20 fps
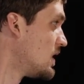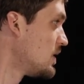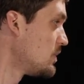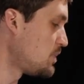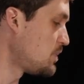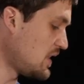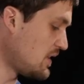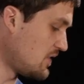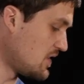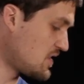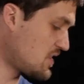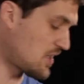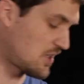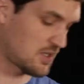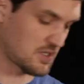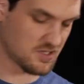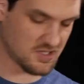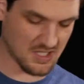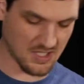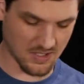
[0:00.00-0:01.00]
PV
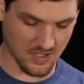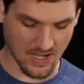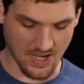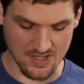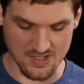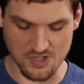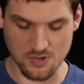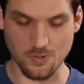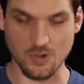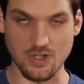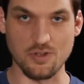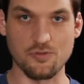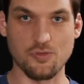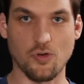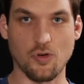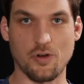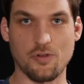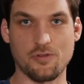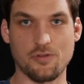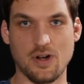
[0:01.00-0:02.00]
Cirrus here has
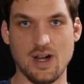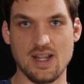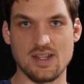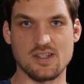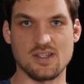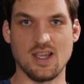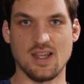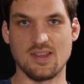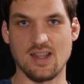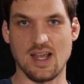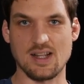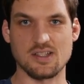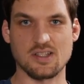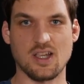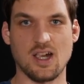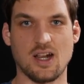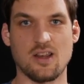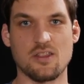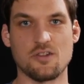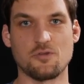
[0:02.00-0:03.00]
24 frets, and that's
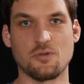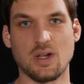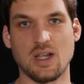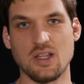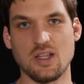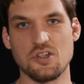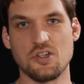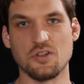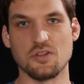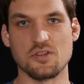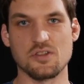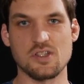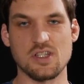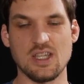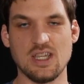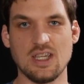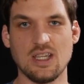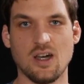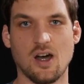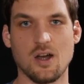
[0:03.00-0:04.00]
kind of the range you'll
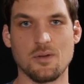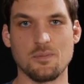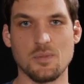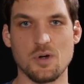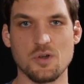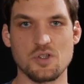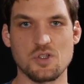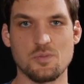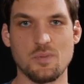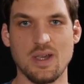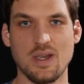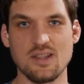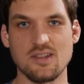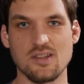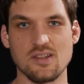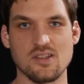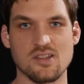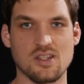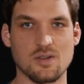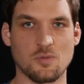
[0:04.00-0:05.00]
see on most
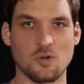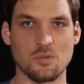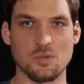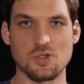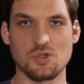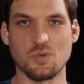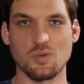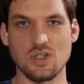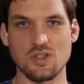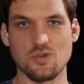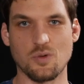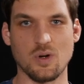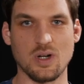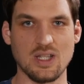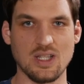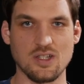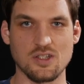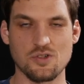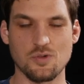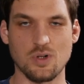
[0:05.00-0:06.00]
basses, somewhere between 20
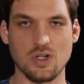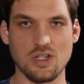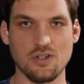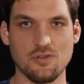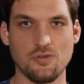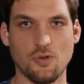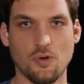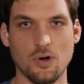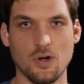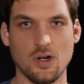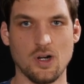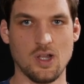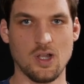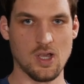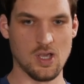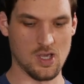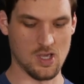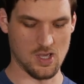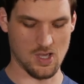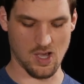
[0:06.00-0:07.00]
and 24.
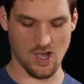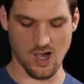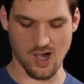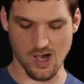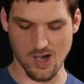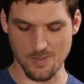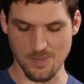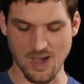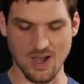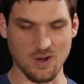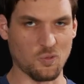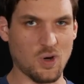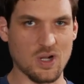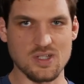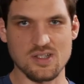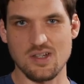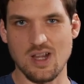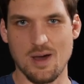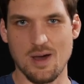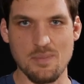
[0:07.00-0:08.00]
And
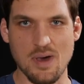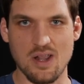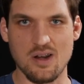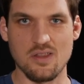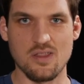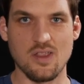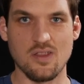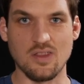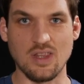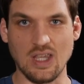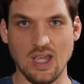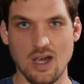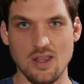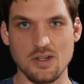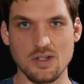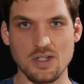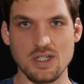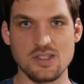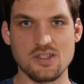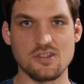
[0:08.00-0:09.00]
one's not better than the
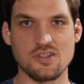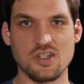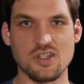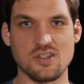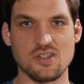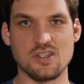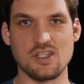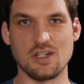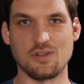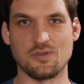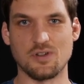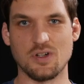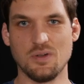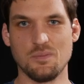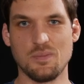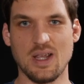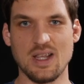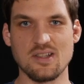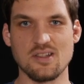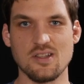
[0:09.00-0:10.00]
other, it's just different
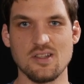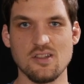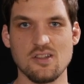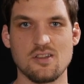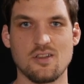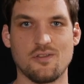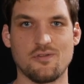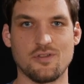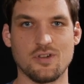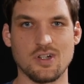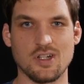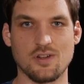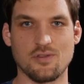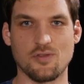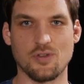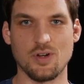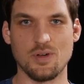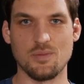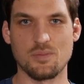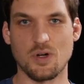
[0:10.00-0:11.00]
basses for
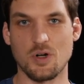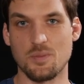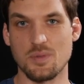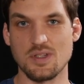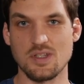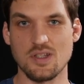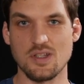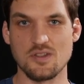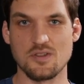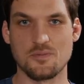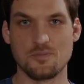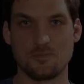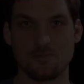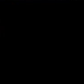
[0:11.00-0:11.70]
different purposes.